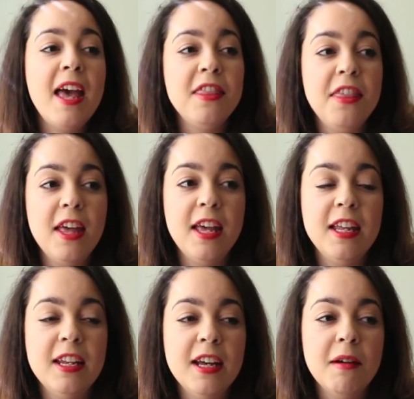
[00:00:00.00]
And
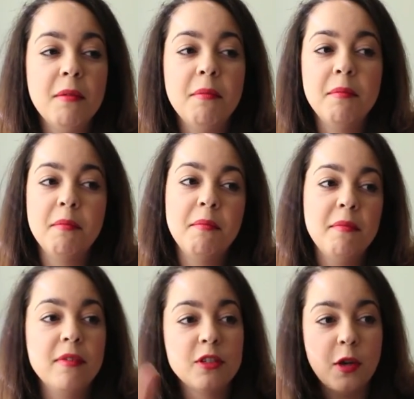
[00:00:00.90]
then
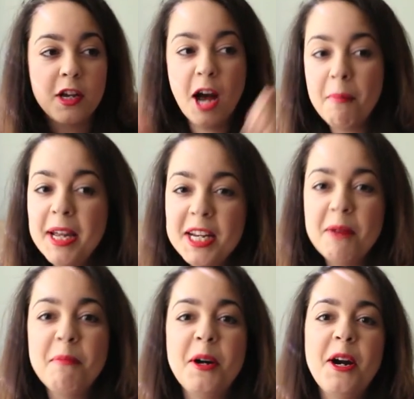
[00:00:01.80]
so I got my
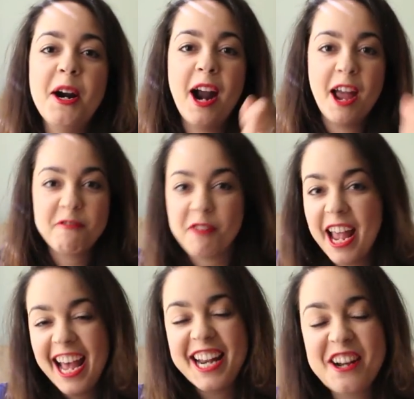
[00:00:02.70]
number, I
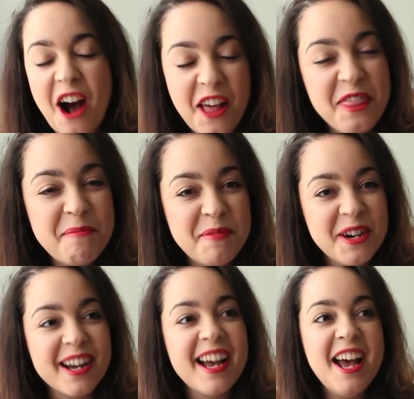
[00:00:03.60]
ran, got the
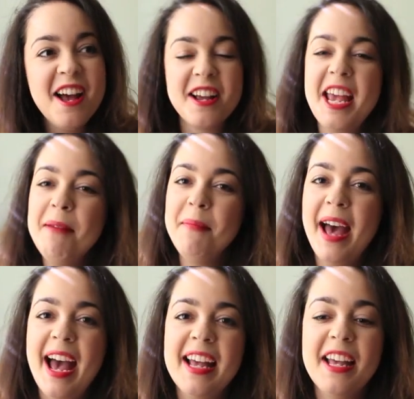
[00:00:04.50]
book, came
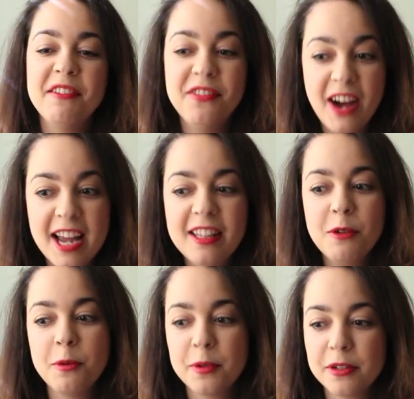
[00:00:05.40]
back, and
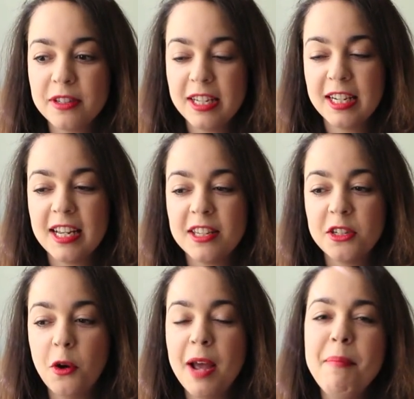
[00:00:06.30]
finally we were seated.
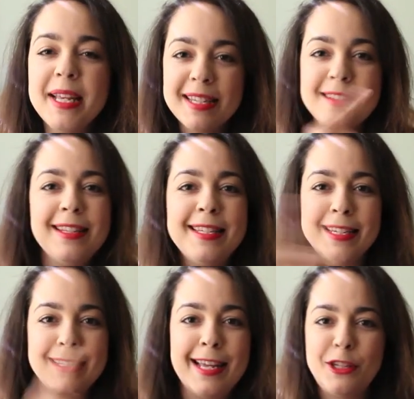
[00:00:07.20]
So I basically
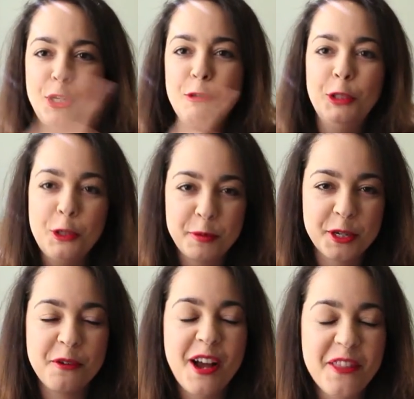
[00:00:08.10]
did like 2
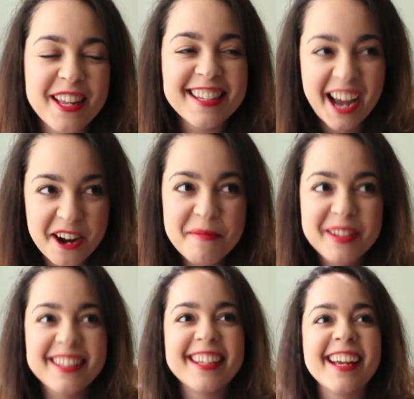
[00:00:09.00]
loops around the entire
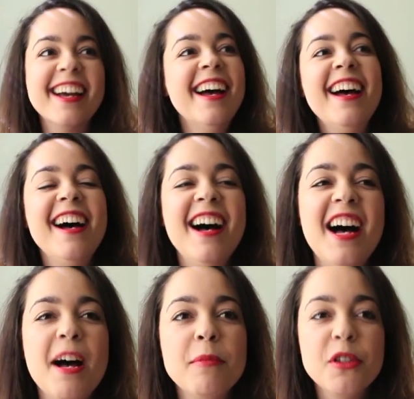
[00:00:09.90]
building.
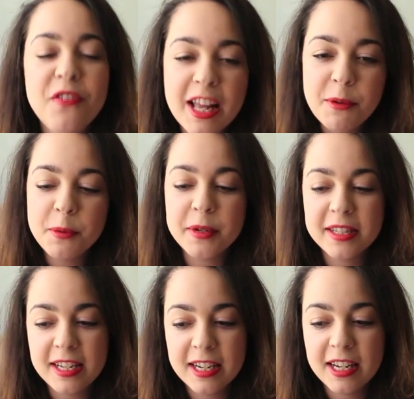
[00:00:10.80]
So finally we were
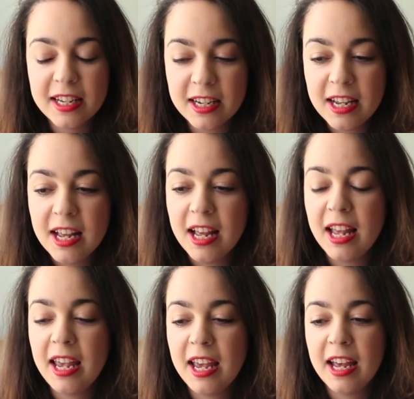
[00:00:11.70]
seated,
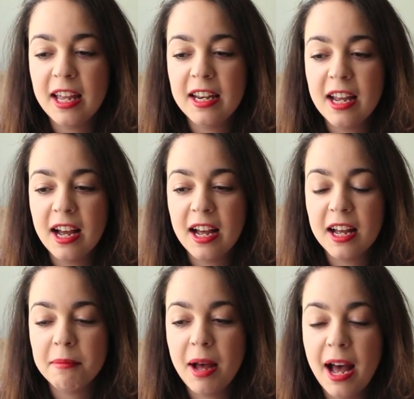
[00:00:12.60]
and
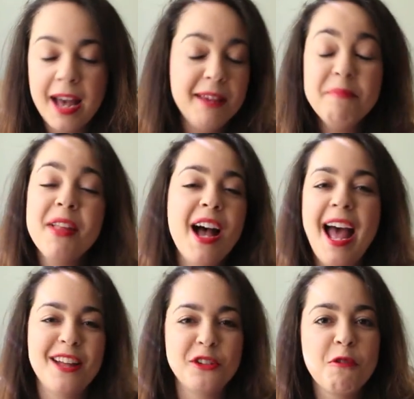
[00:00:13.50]
I
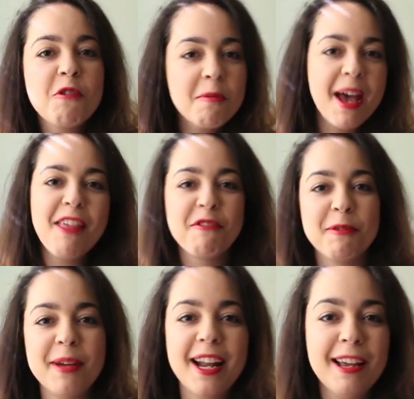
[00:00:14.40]
had to go to the
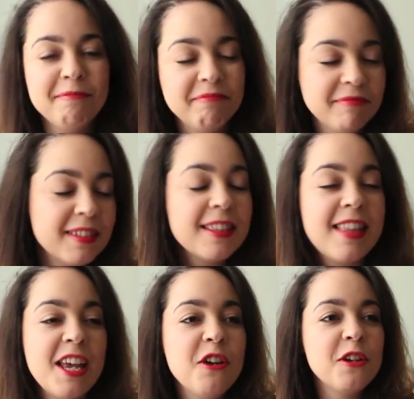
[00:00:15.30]
bathroom, and
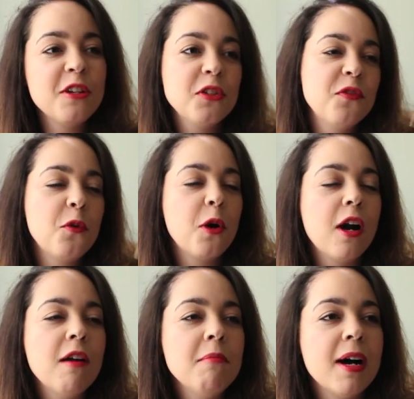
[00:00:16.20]
thank goodness
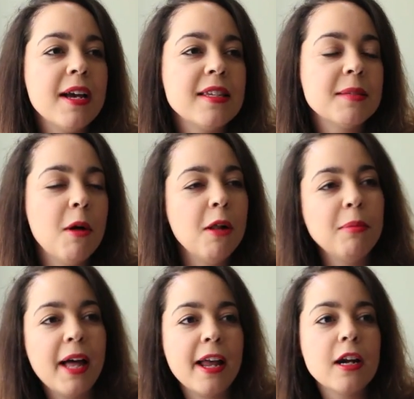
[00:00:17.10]
for my small
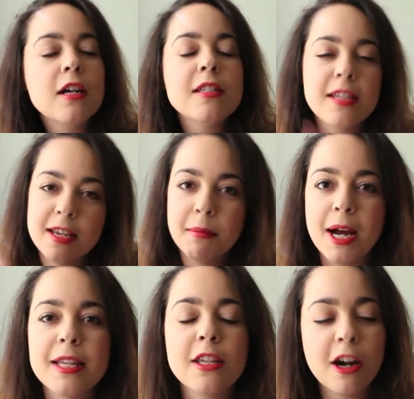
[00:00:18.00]
bladder,
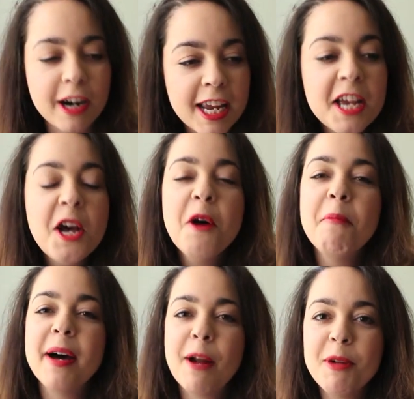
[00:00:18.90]
TMI, sorry,
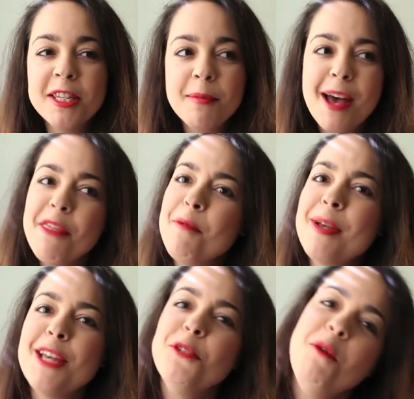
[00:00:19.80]
but I went to the bathroom,
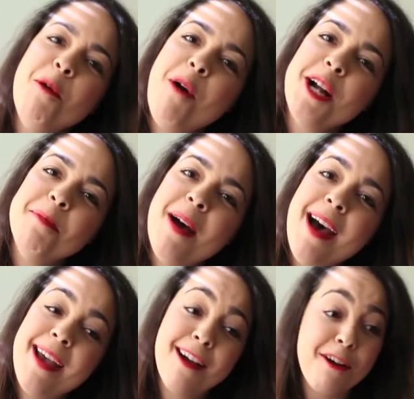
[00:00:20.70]
and guess who I walked
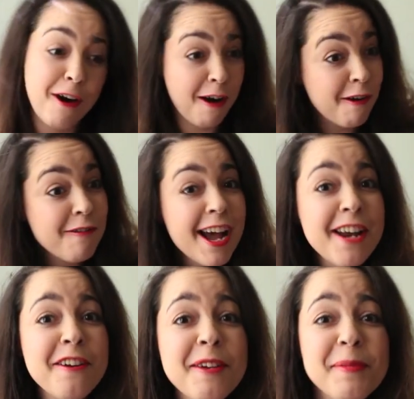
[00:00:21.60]
by? Carl
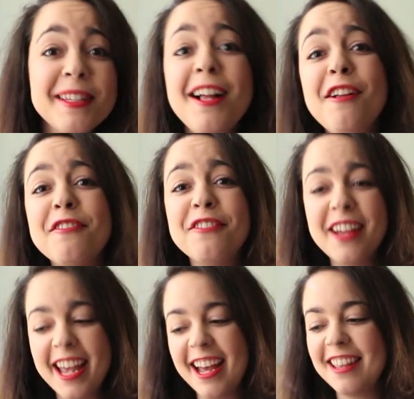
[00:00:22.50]
Reiner himself.
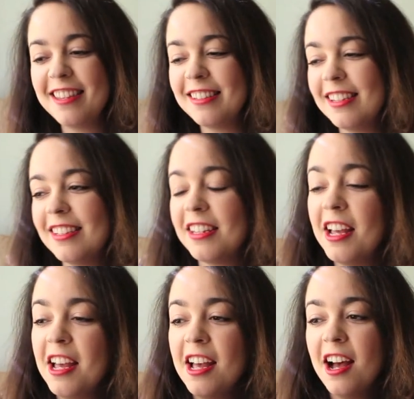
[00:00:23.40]
And this is
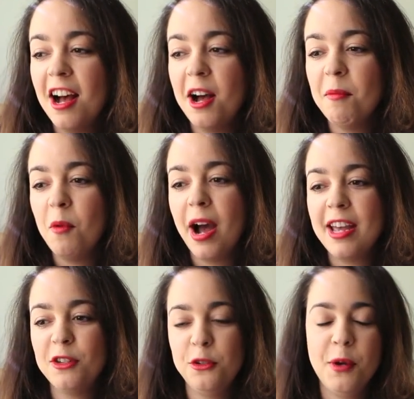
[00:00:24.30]
why
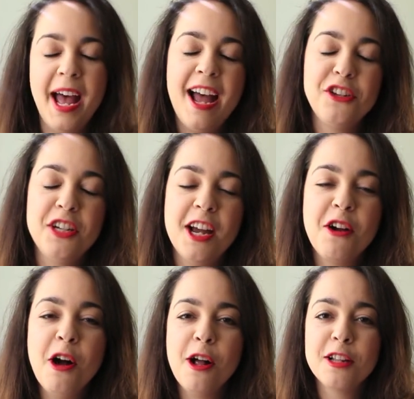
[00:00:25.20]
I do a
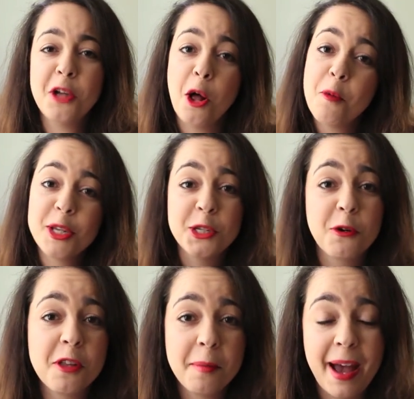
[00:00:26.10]
hashtag called always
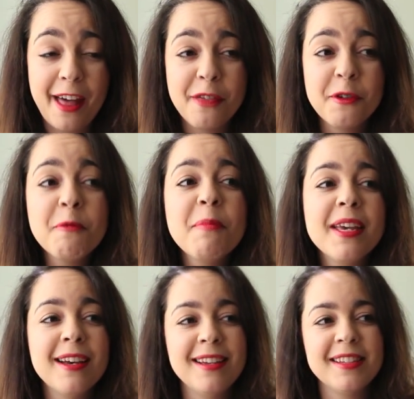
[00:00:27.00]
go to the bathroom,
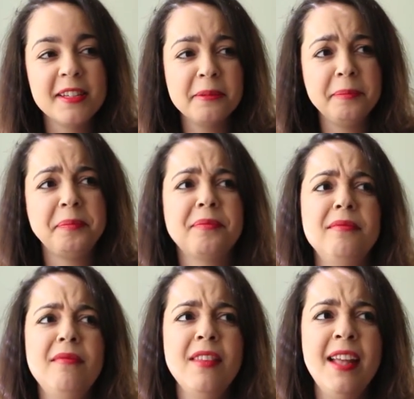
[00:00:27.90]
because
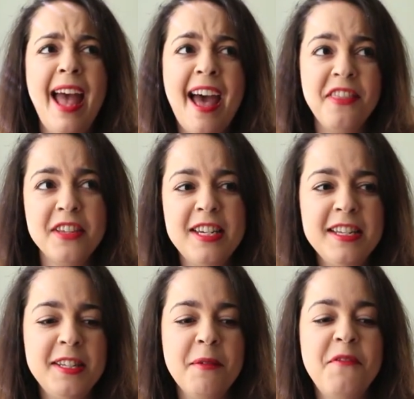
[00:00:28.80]
at the
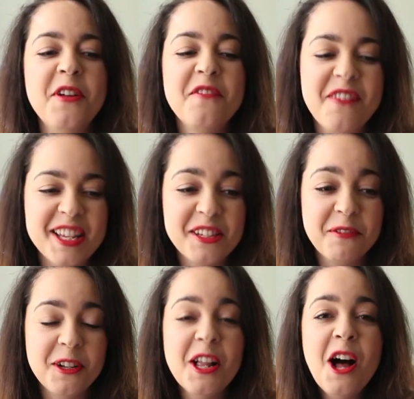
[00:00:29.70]
TCM Film
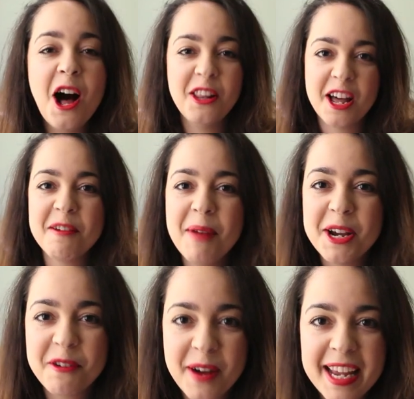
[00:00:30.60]
Festival, a lot of my
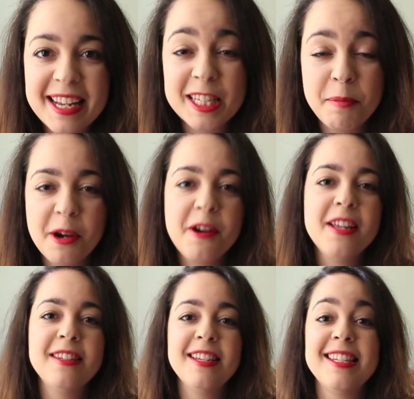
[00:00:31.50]
great
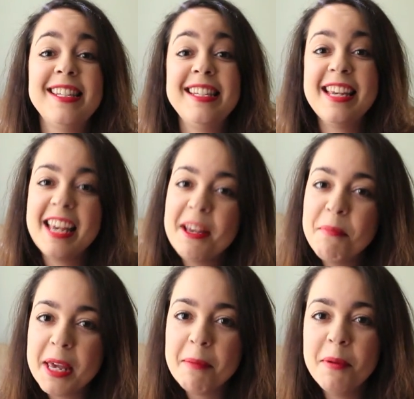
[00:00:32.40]
experiences
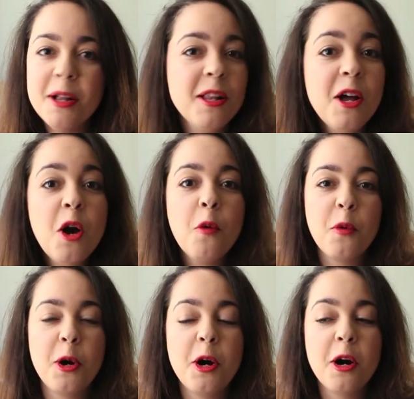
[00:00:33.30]
seeing people
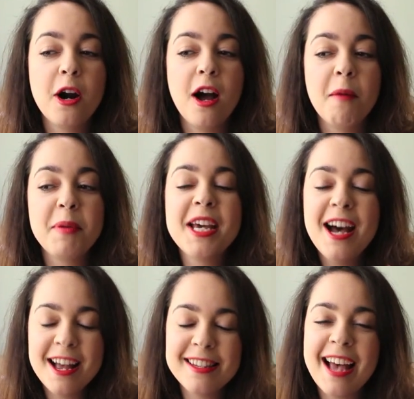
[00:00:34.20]
were
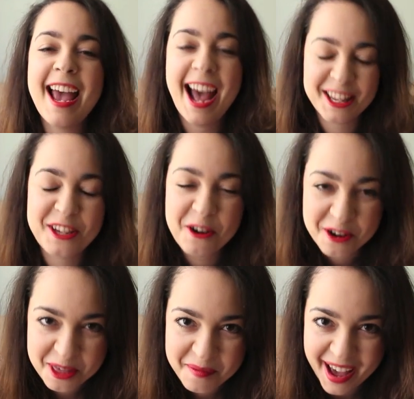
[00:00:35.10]
because I had to go
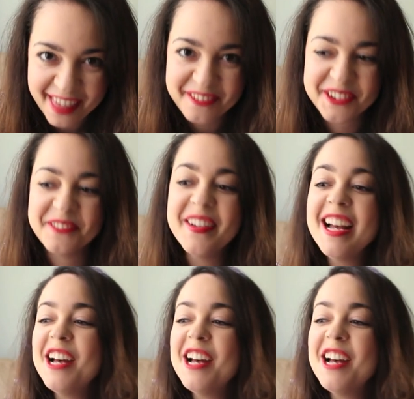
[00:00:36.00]
to the bathroom.